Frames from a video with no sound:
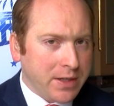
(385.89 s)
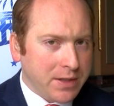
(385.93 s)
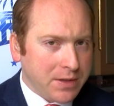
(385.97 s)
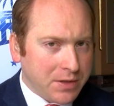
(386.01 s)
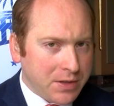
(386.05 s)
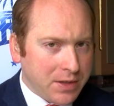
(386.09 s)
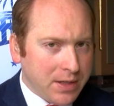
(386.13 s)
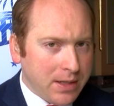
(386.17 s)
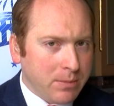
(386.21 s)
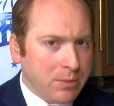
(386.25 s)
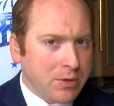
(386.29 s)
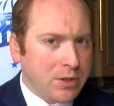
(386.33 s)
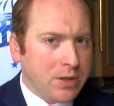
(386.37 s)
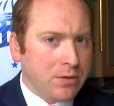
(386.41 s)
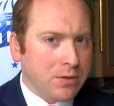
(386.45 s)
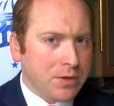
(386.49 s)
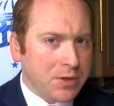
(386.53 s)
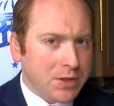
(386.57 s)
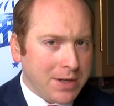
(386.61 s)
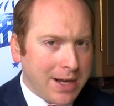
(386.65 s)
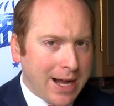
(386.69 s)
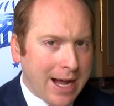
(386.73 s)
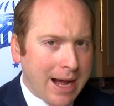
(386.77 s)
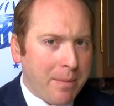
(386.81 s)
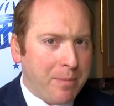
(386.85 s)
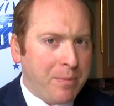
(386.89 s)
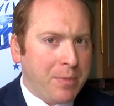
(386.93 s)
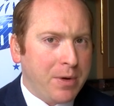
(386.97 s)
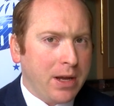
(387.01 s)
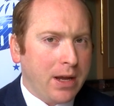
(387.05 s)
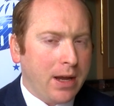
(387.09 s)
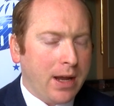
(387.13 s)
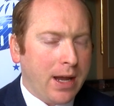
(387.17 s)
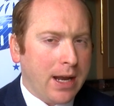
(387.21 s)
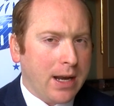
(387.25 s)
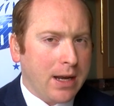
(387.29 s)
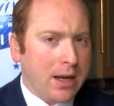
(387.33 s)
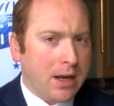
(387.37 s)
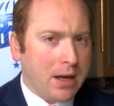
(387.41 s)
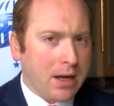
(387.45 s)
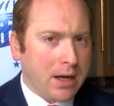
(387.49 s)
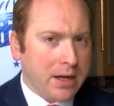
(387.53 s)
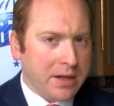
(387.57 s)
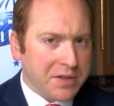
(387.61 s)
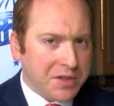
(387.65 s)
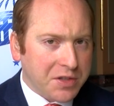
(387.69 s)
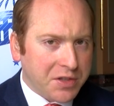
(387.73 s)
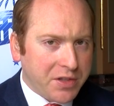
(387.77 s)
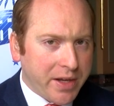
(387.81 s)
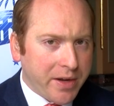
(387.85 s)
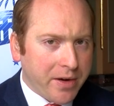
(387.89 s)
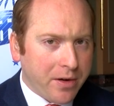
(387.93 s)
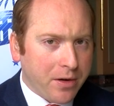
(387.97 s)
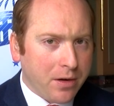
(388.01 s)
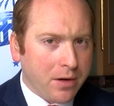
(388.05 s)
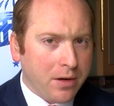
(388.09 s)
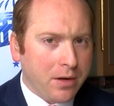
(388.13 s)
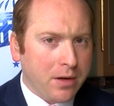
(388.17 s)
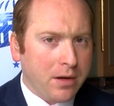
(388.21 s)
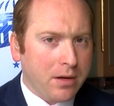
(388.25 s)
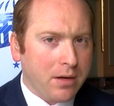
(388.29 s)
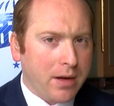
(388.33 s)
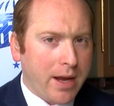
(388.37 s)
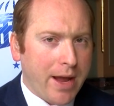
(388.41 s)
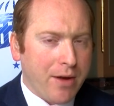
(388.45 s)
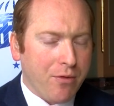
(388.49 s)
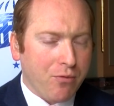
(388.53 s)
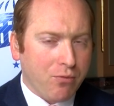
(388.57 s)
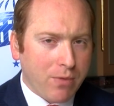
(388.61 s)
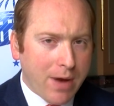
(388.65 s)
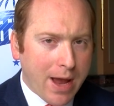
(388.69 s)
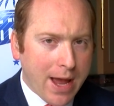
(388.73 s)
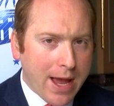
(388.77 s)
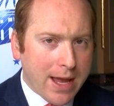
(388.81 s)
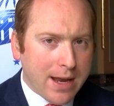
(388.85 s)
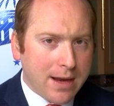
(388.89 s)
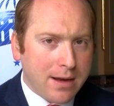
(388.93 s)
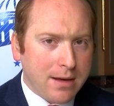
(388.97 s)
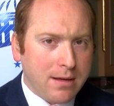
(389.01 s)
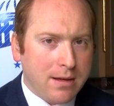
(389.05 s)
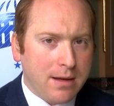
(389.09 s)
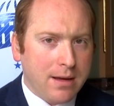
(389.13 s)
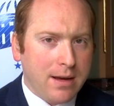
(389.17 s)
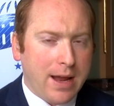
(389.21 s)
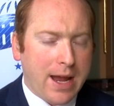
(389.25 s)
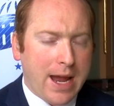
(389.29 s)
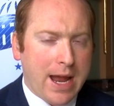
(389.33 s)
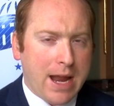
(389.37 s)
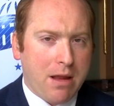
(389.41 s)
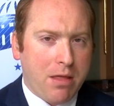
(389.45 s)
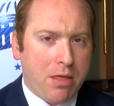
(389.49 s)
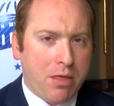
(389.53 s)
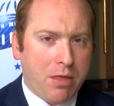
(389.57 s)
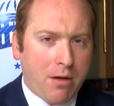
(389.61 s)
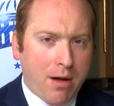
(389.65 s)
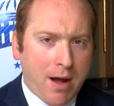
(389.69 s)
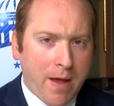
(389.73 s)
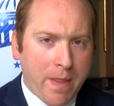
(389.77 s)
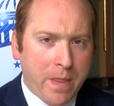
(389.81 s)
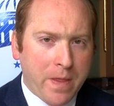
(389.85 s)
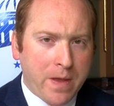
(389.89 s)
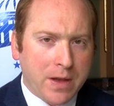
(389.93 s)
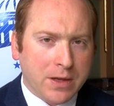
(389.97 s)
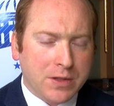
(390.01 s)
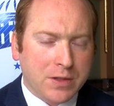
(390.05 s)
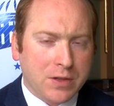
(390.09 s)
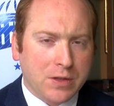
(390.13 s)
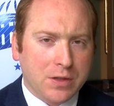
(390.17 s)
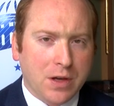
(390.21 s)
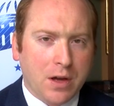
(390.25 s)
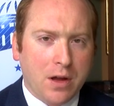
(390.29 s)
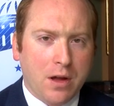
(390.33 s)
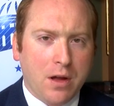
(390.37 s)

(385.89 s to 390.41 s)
It seems you stopped and considered and read and thought this